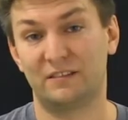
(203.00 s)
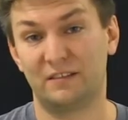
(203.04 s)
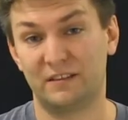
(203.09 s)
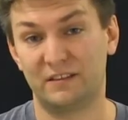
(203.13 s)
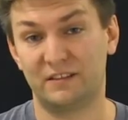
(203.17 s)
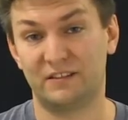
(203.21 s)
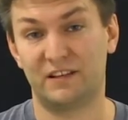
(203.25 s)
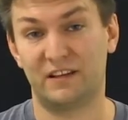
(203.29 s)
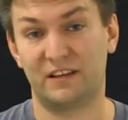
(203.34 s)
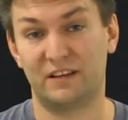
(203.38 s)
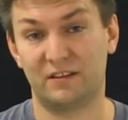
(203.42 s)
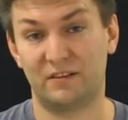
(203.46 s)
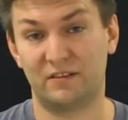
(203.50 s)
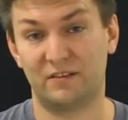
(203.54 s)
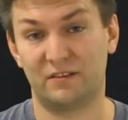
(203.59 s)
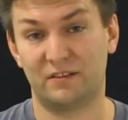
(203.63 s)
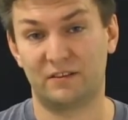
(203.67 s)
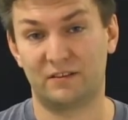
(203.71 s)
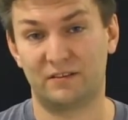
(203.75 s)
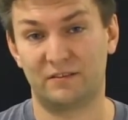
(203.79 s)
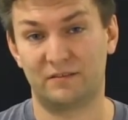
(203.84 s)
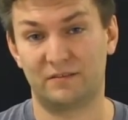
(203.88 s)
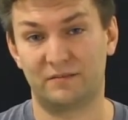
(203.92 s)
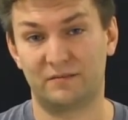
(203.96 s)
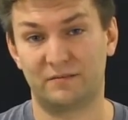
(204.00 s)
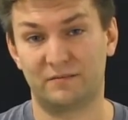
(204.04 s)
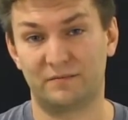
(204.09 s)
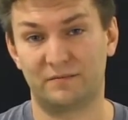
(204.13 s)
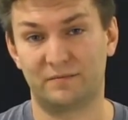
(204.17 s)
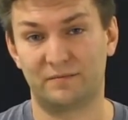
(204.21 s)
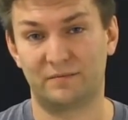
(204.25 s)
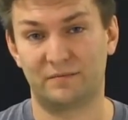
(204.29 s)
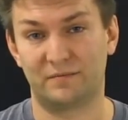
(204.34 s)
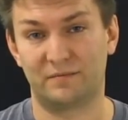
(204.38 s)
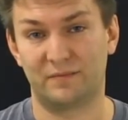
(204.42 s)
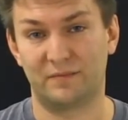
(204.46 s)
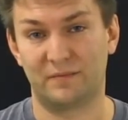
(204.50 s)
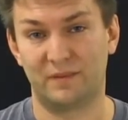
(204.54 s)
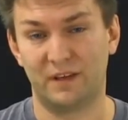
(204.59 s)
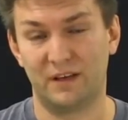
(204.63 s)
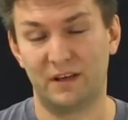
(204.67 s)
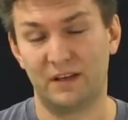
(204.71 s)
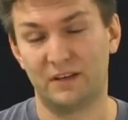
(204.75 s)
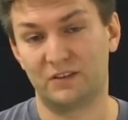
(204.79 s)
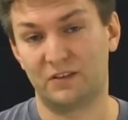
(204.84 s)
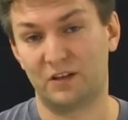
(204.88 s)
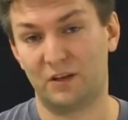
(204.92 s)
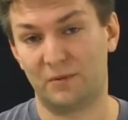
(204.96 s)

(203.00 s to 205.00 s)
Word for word: let's take a look. So